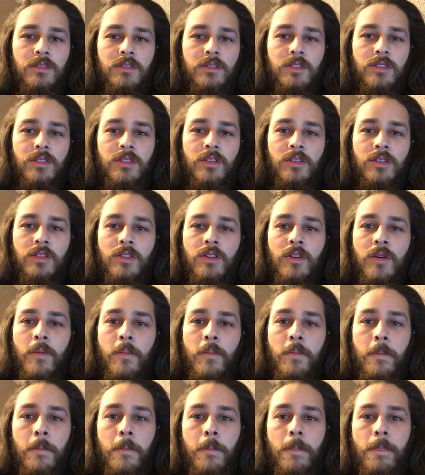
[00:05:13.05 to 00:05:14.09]
So
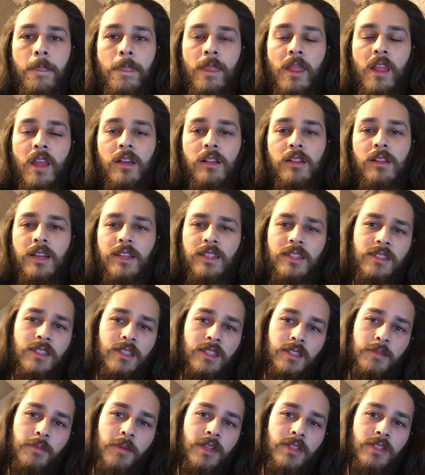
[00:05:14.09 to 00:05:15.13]
like
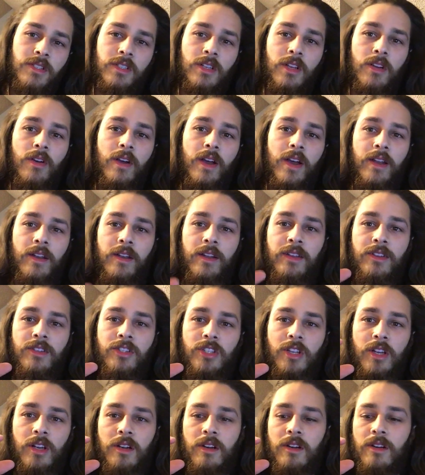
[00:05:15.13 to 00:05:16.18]
6 months ago, I had an
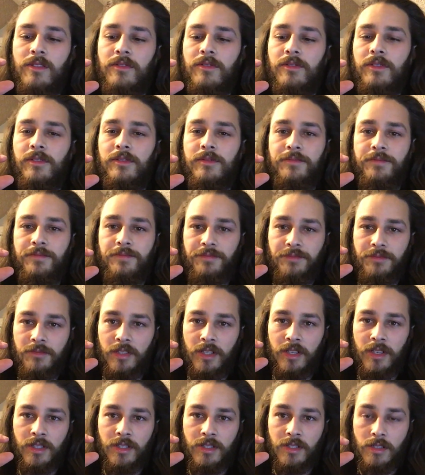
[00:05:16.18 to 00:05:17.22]
inch cut off
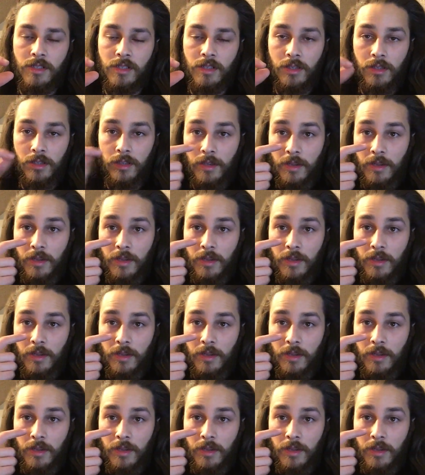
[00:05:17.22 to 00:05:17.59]
the ends.